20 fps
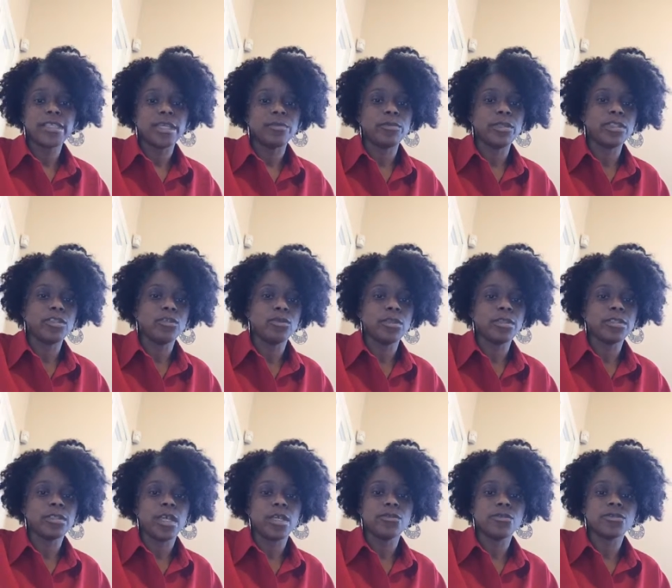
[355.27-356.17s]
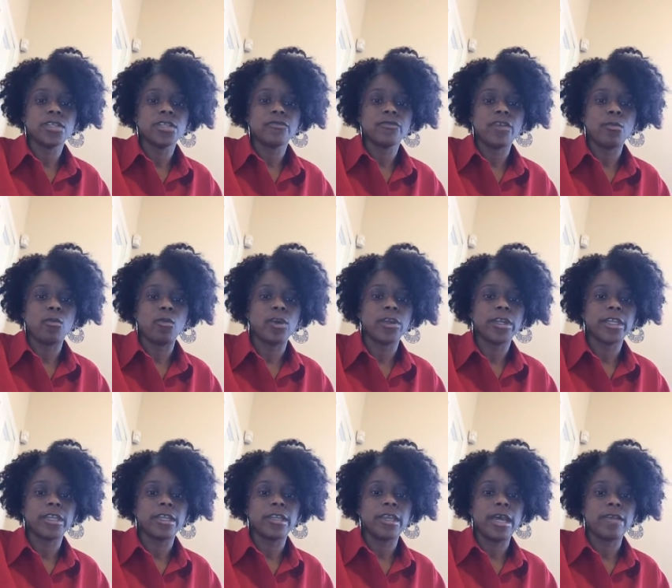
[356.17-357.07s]
I'll be doing other stuff. I'm
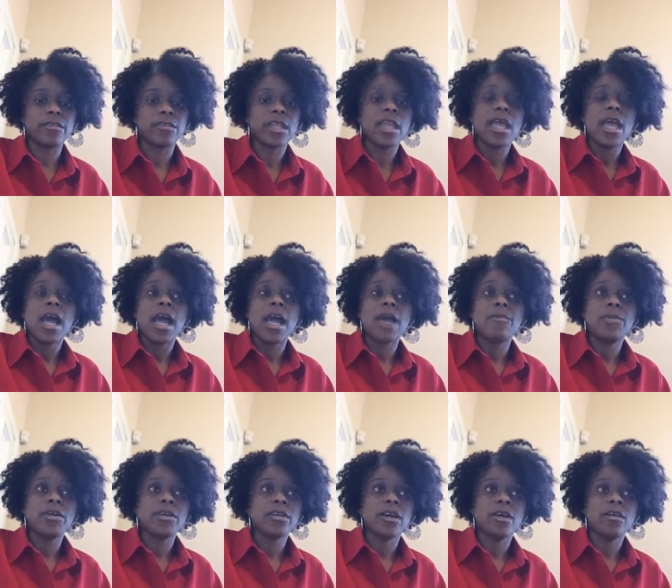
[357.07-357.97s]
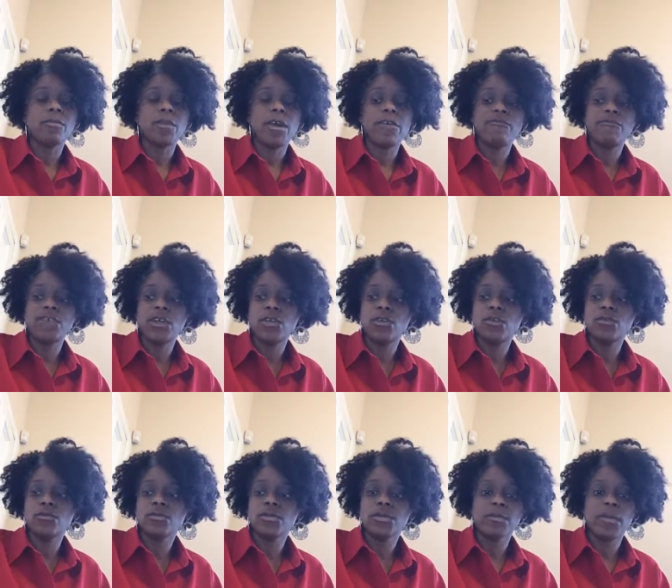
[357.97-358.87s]
working, and I put on my
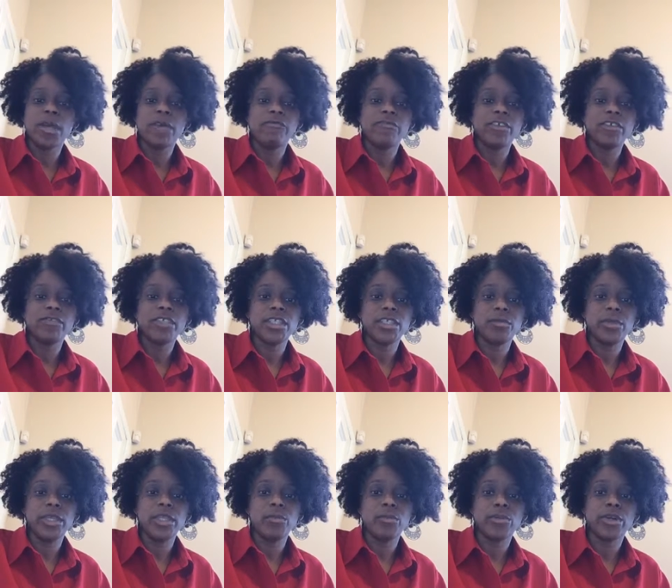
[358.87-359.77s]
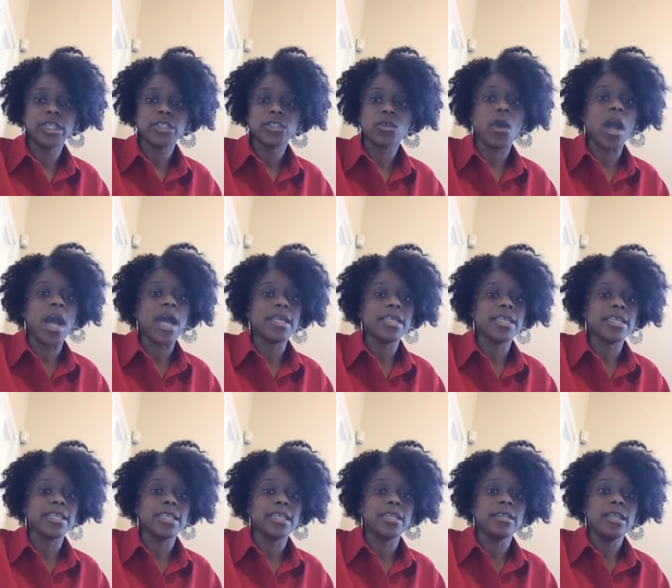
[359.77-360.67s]
phone my 15-minute break so
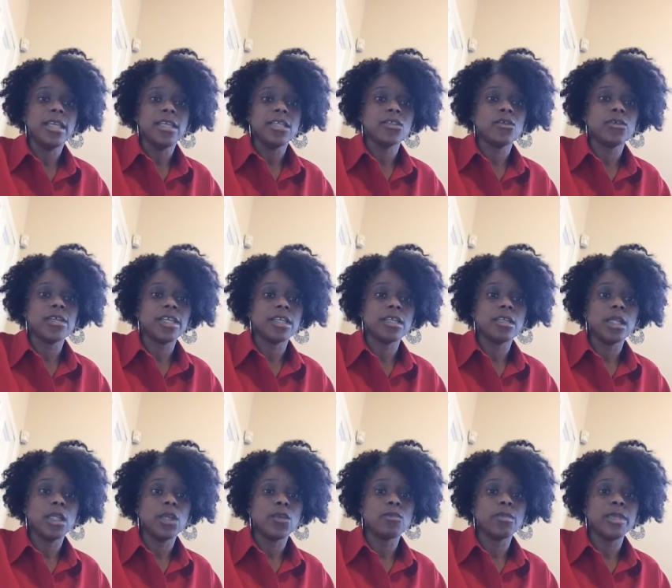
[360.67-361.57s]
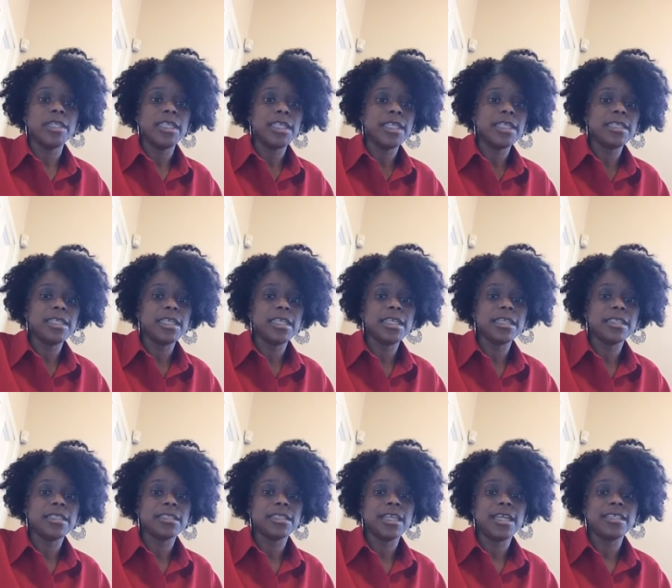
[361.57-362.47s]
it can alert me. Ding, ding,
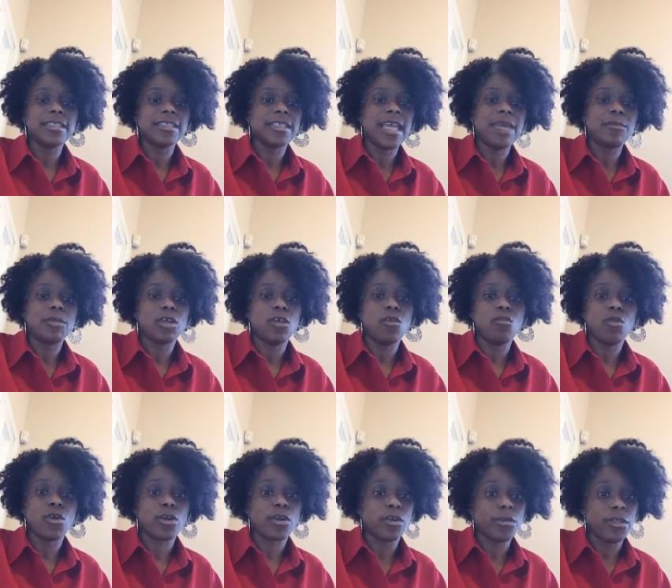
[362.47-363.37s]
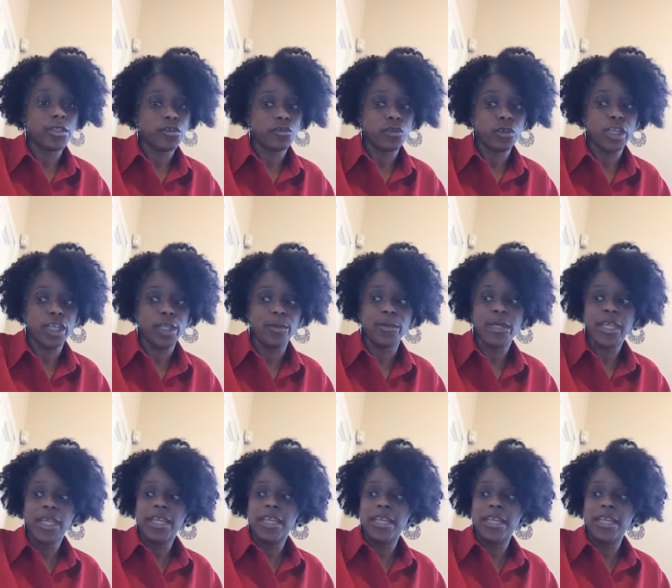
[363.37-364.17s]
LaShonda, time to go work on the dream.